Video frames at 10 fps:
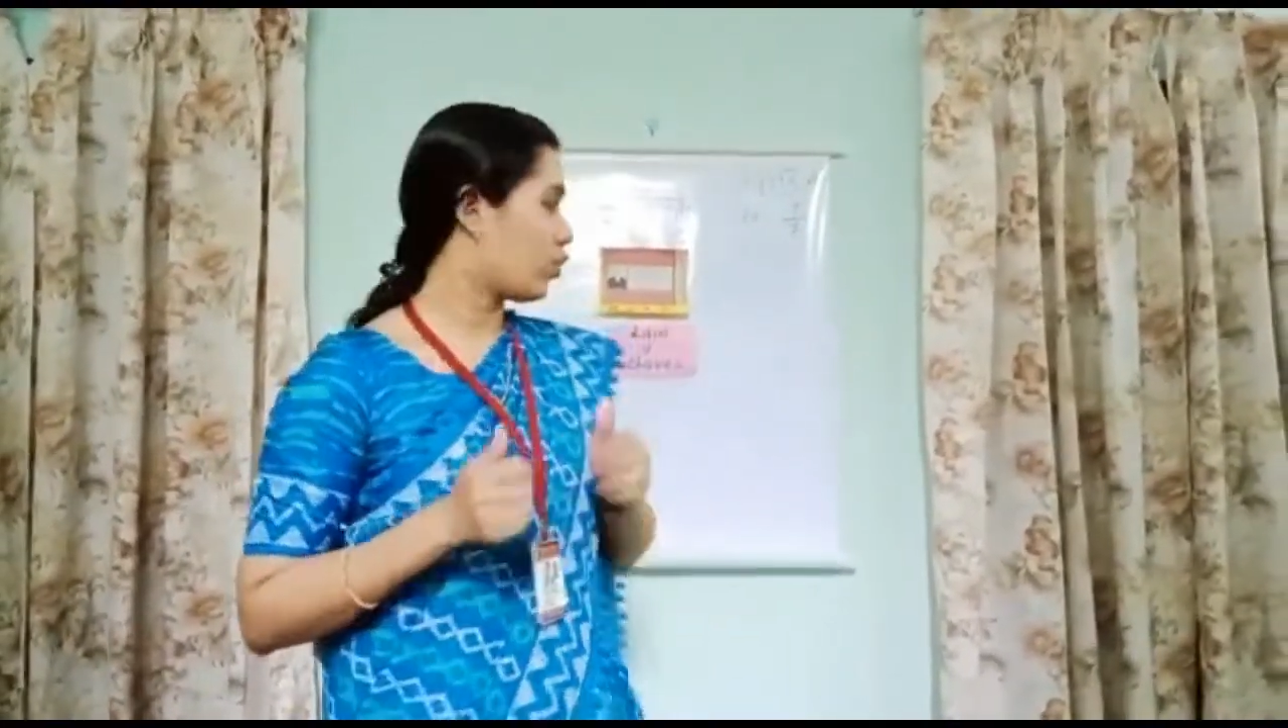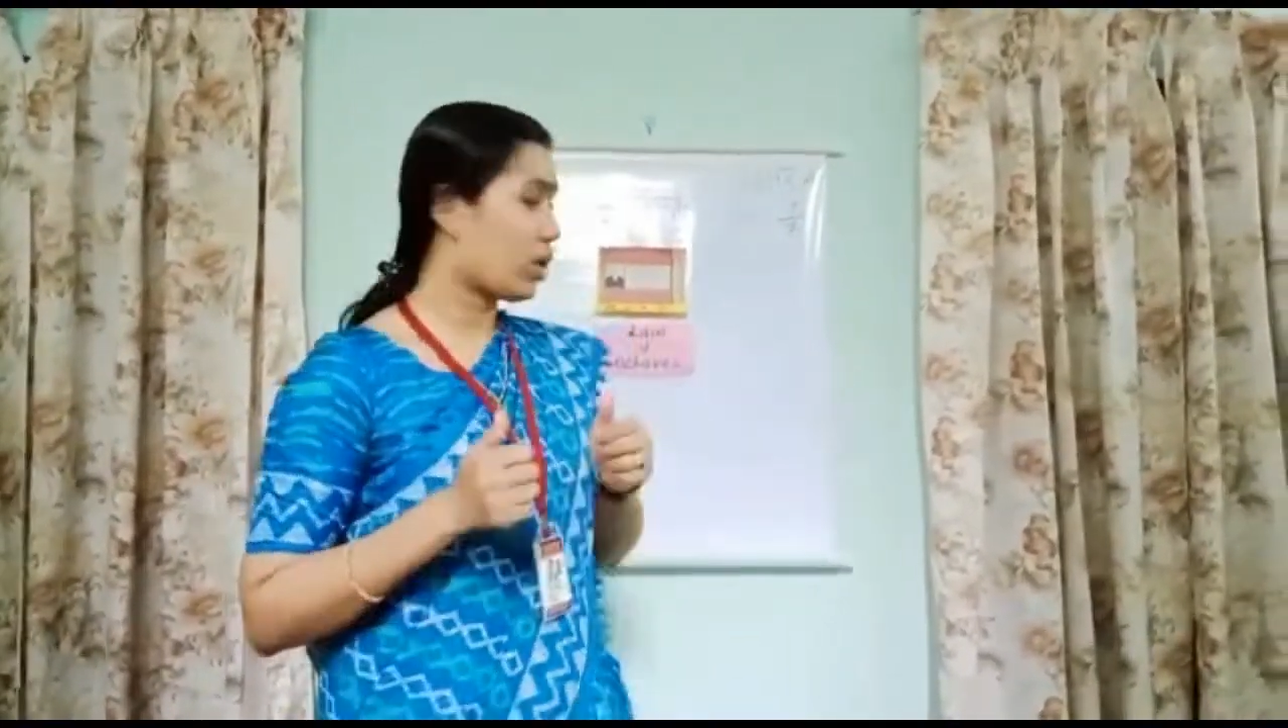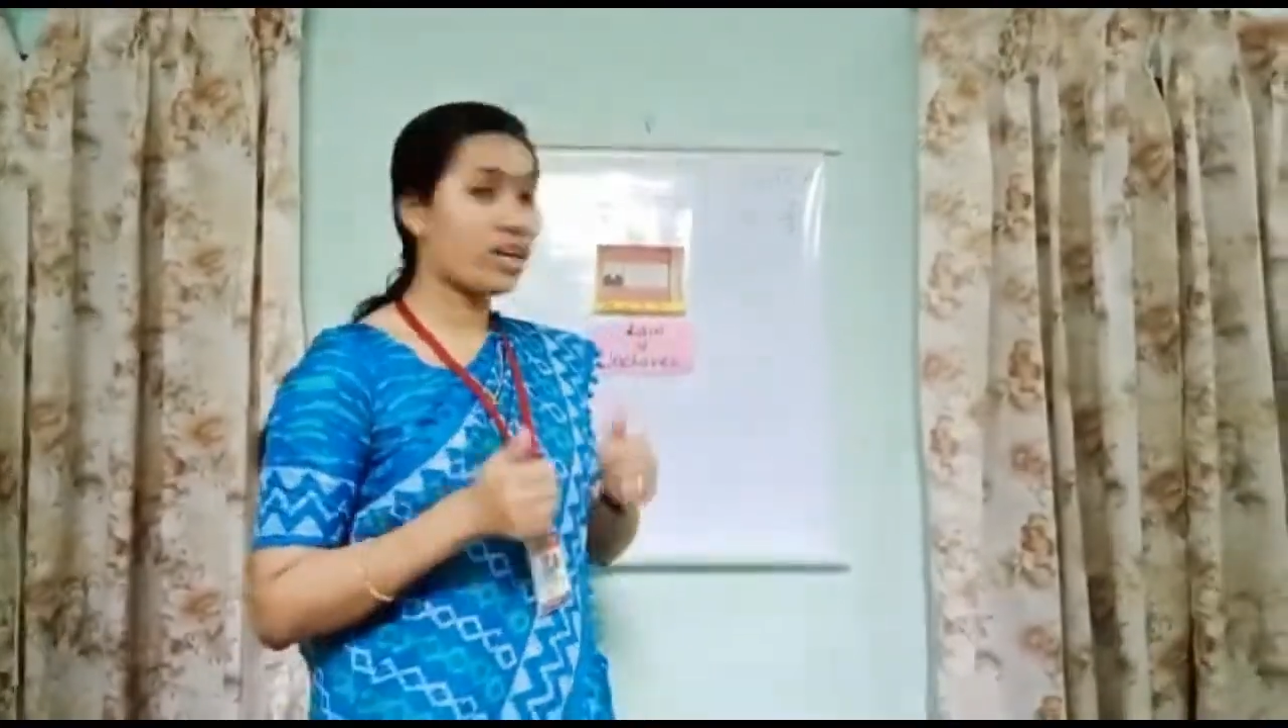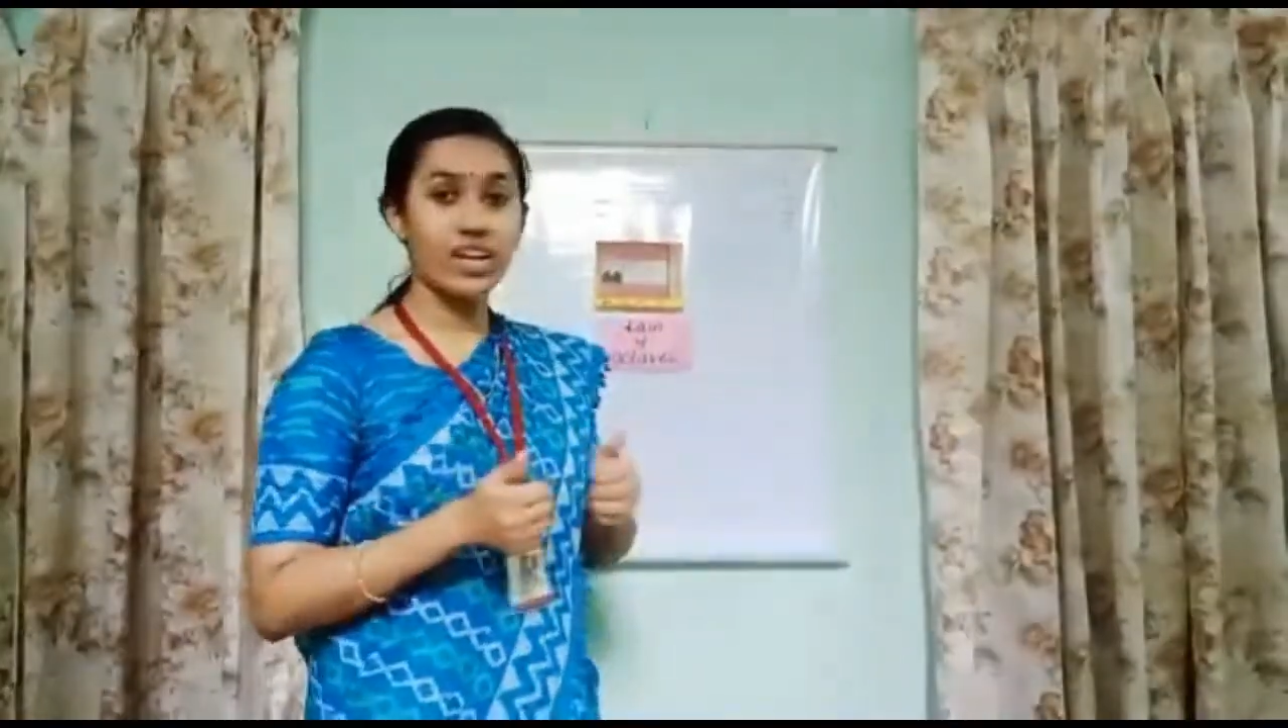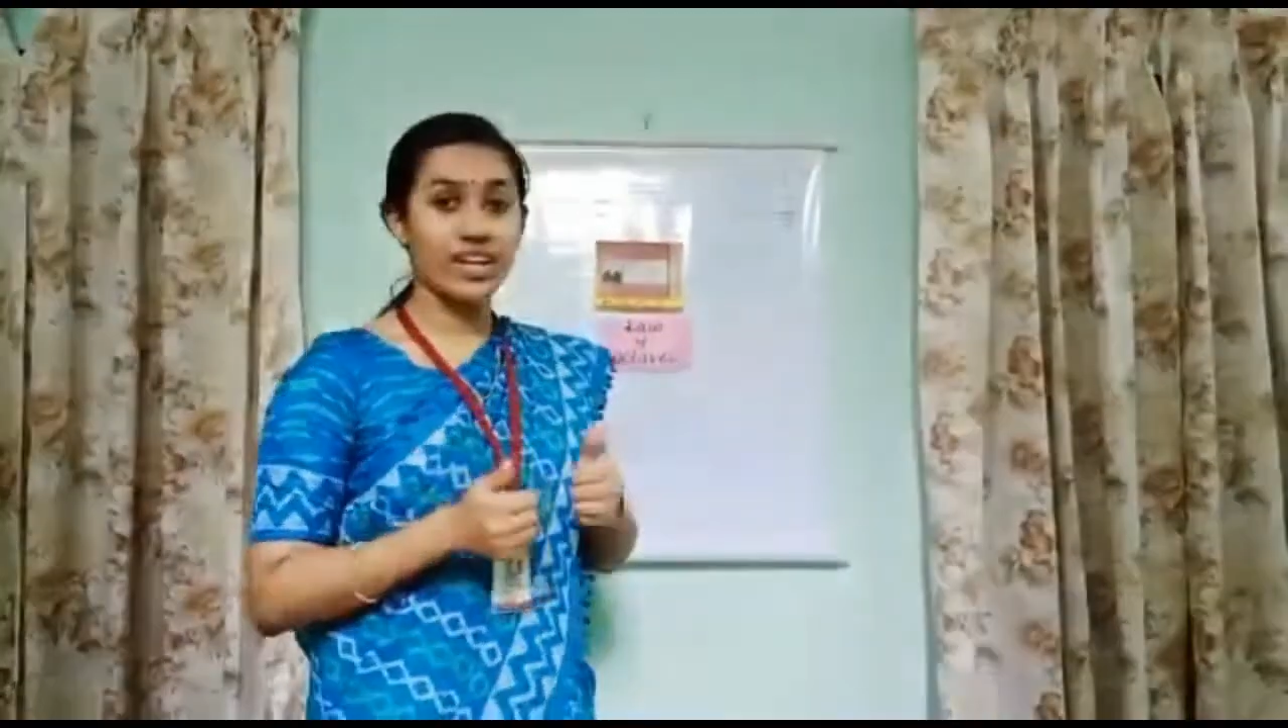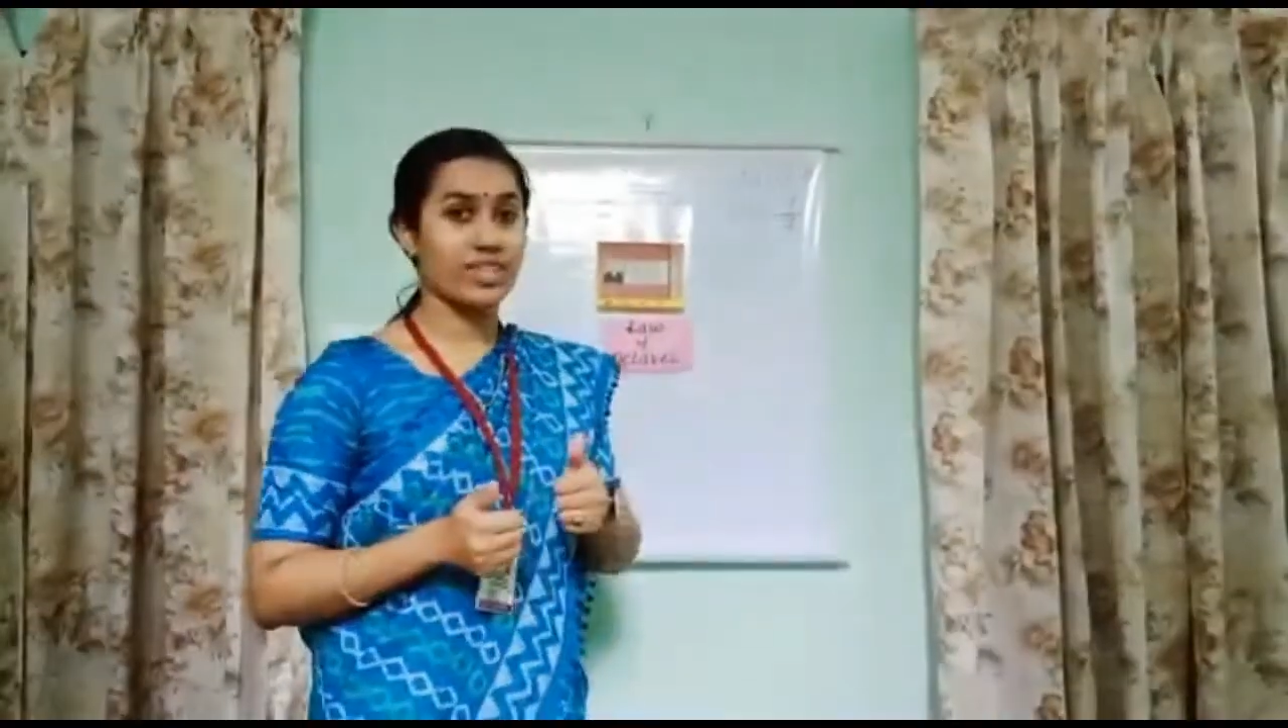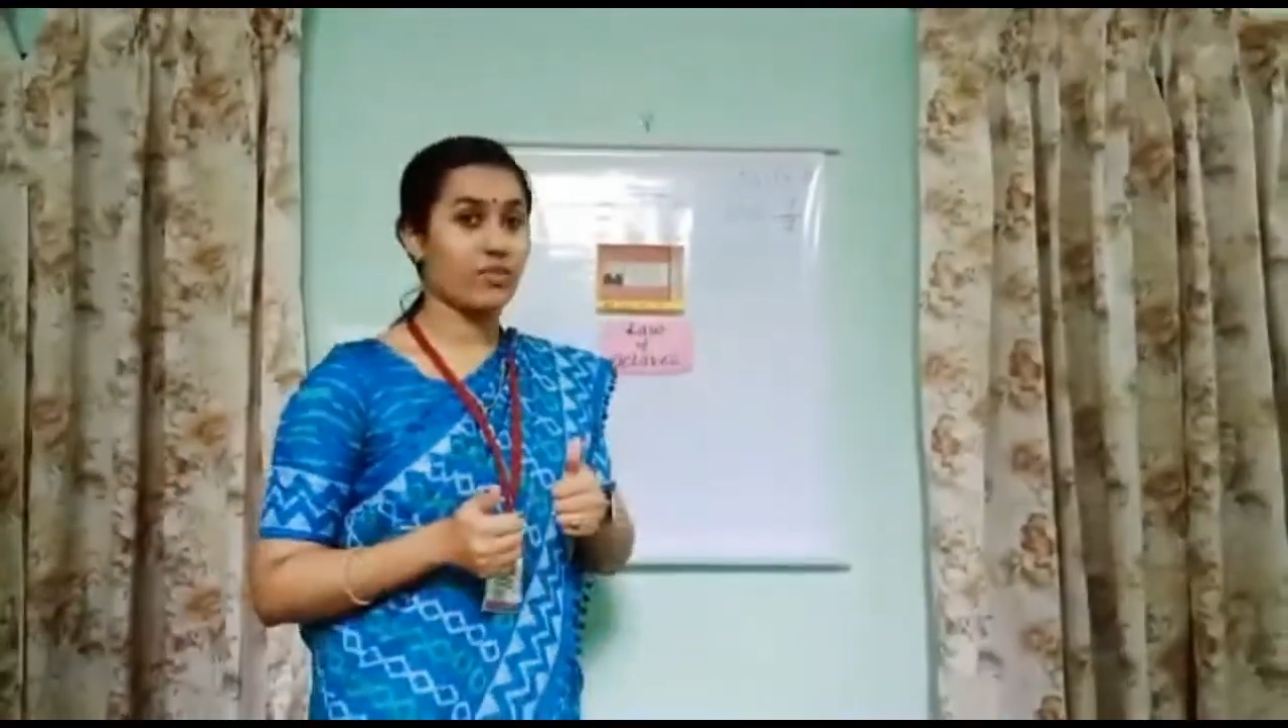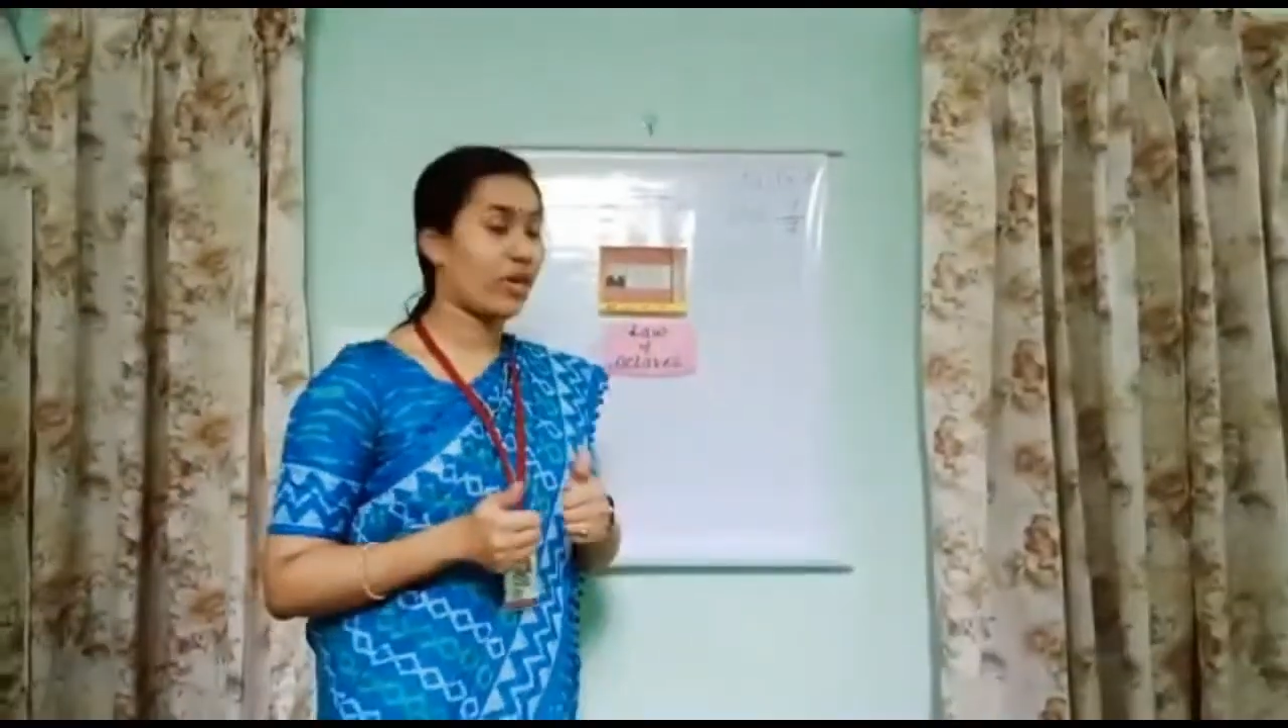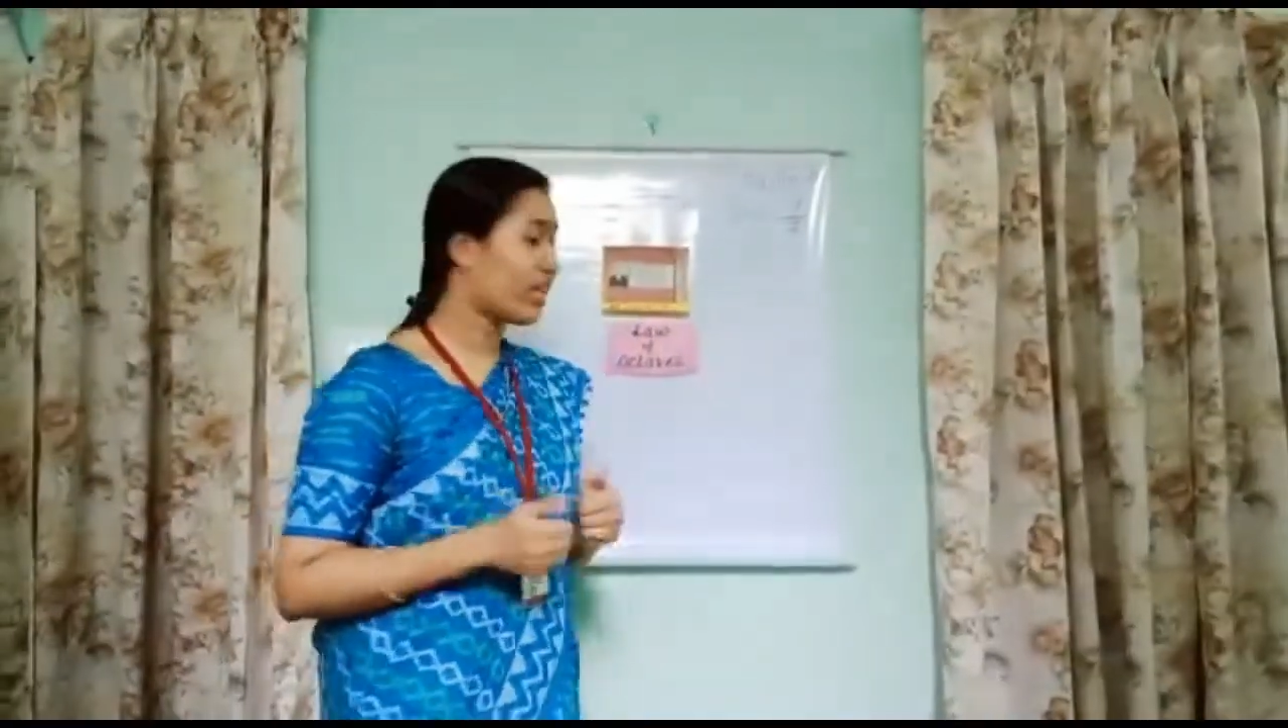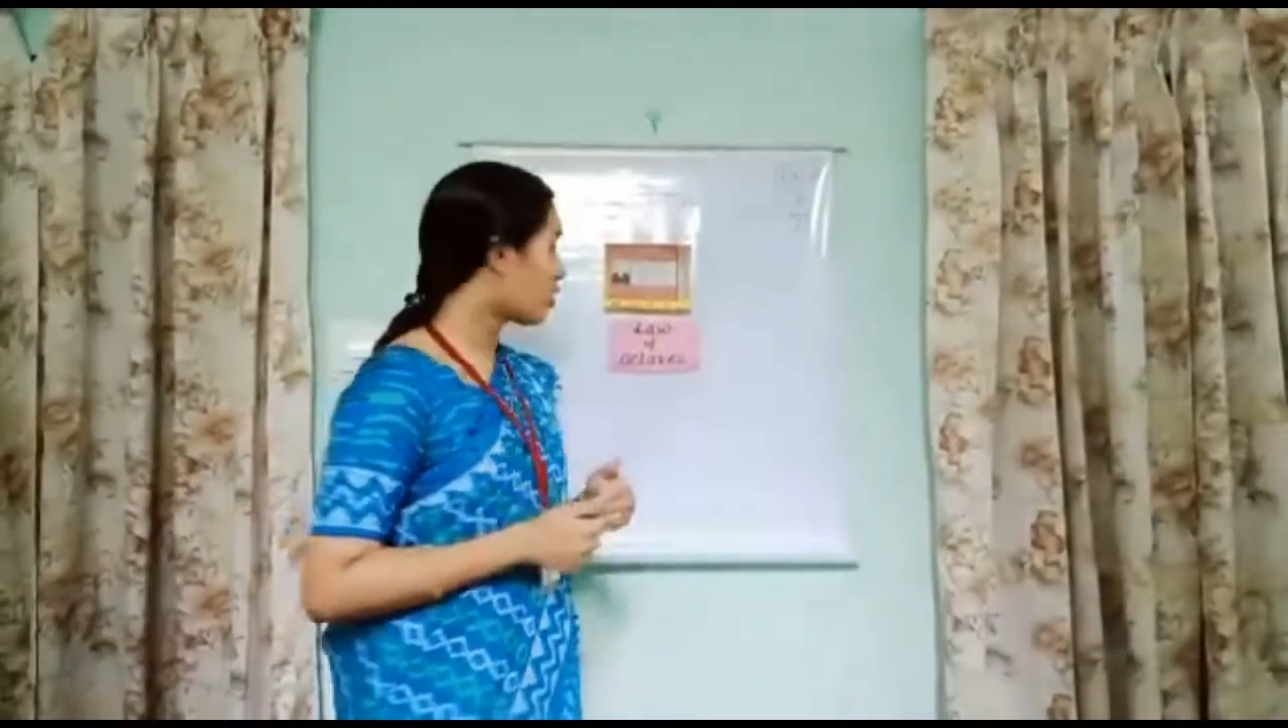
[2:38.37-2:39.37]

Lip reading: are correct. Very